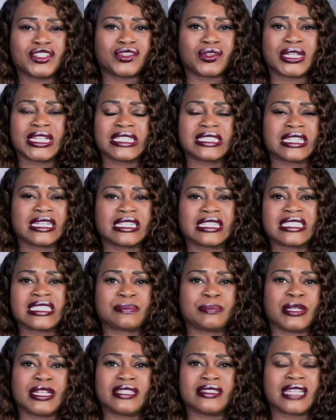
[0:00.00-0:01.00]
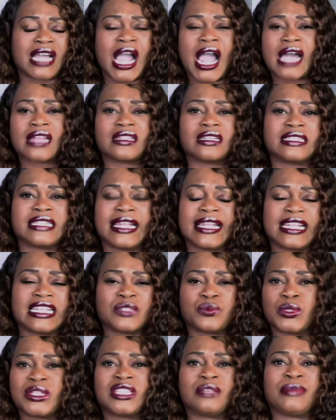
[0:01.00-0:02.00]
He's gonna spend the holidays
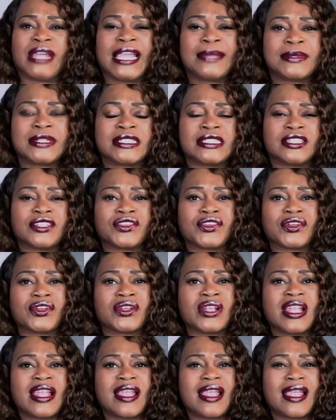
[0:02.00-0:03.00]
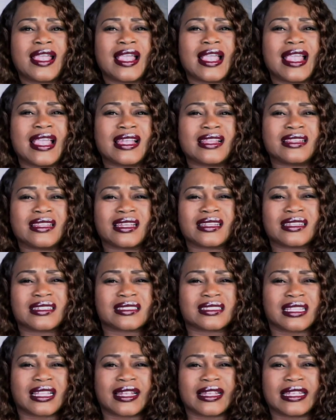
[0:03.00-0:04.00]
with the babysitter." And Netta's
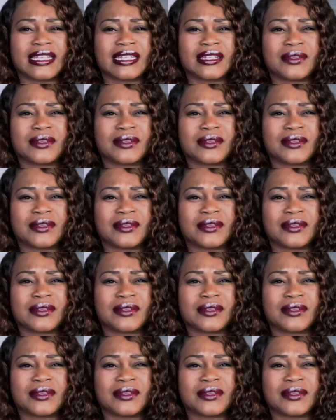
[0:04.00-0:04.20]
like,